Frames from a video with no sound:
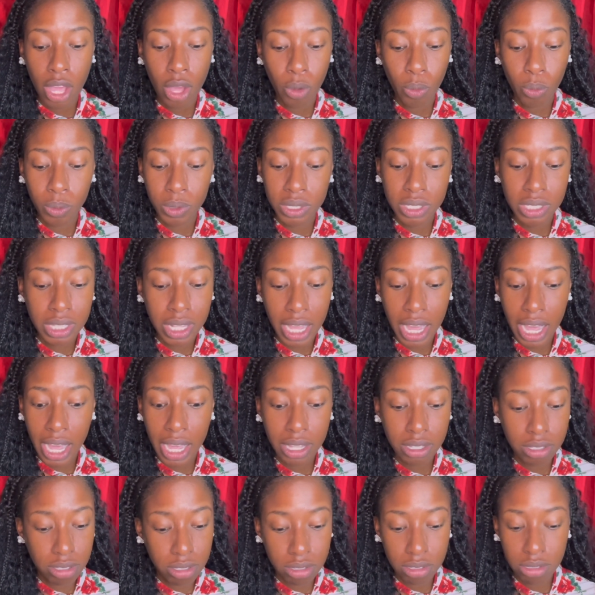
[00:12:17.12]
was
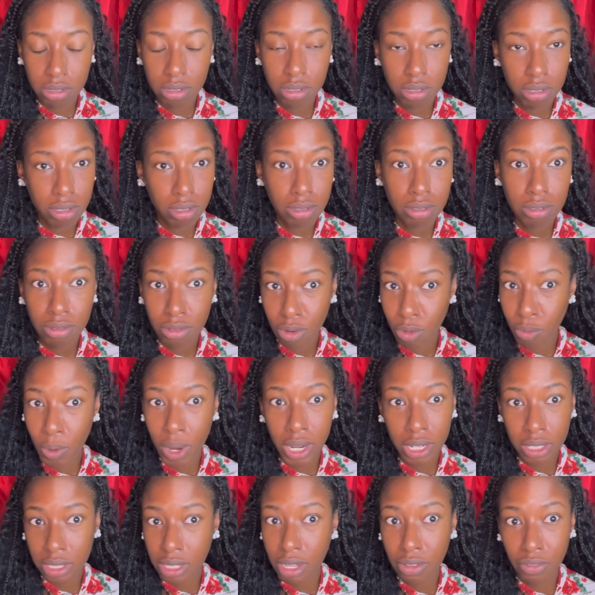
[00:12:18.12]
not
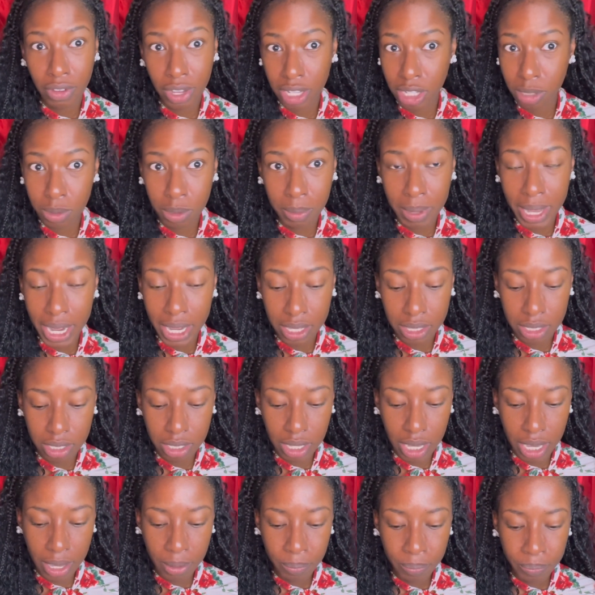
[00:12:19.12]
readily available back in the
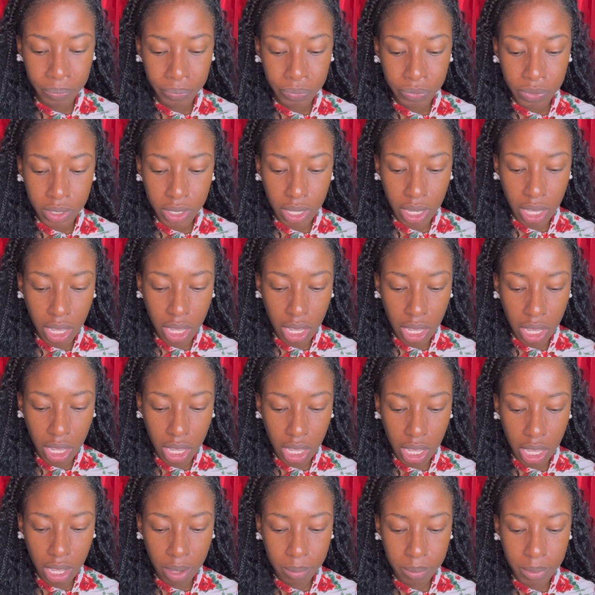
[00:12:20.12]
day.
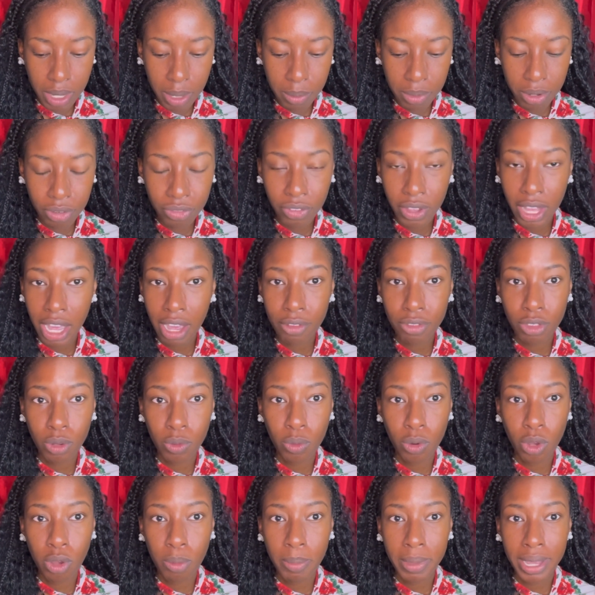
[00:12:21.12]
Number 5, the
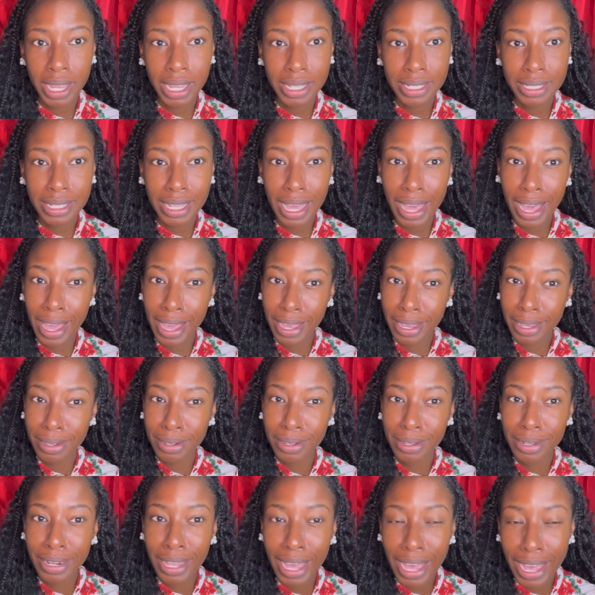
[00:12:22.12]
romance. I ain't
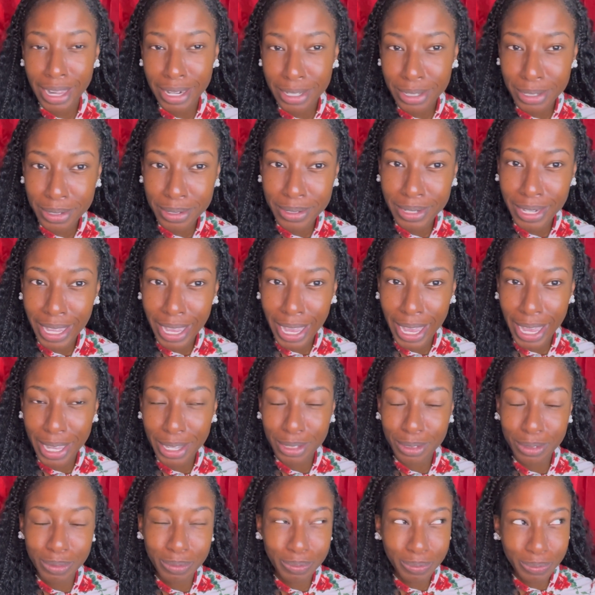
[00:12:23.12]
gonna lie to you,
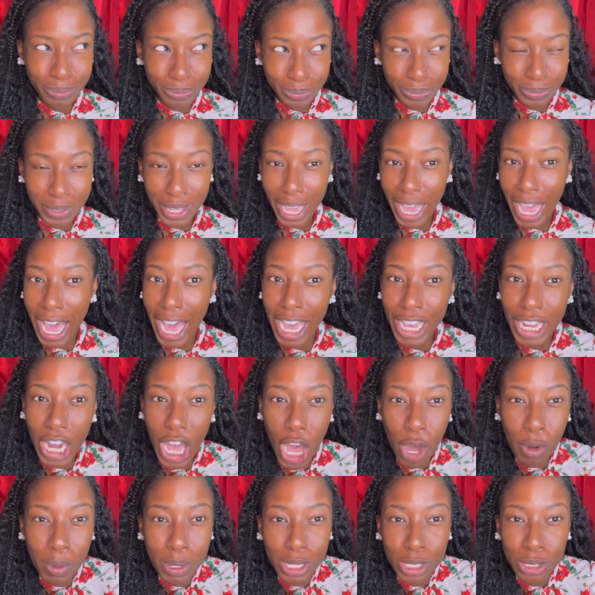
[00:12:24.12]
like I
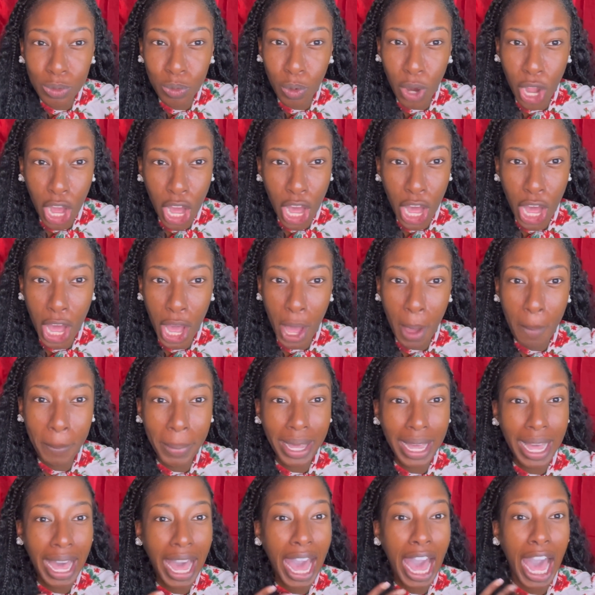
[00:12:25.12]
know it's wrong,
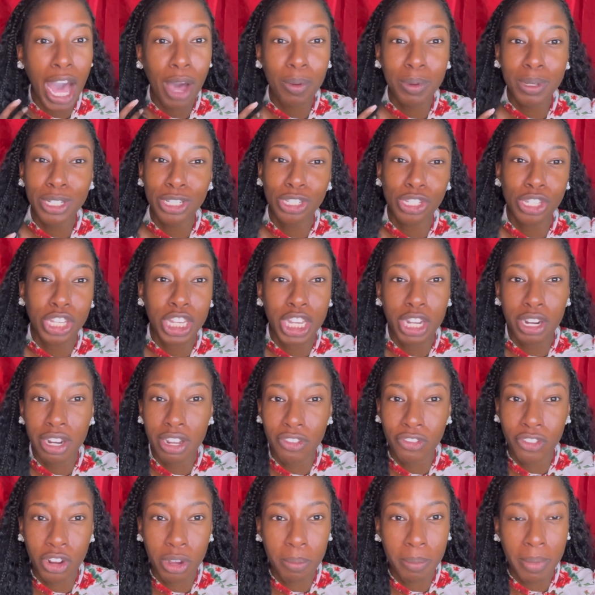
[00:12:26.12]
but I was
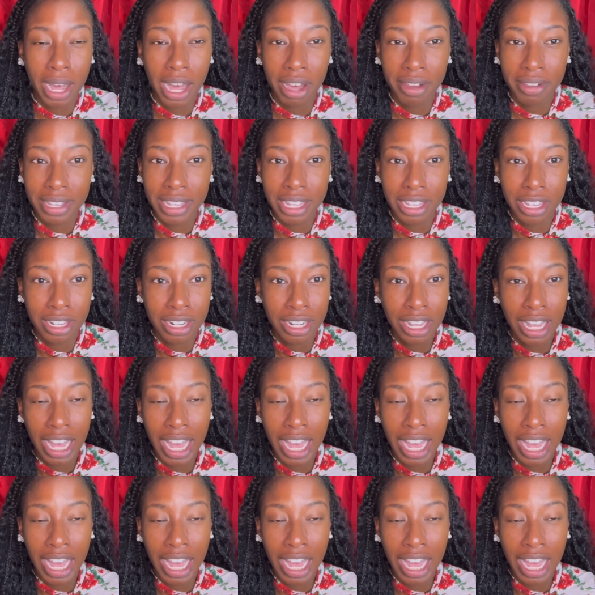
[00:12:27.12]
cheering for Maui and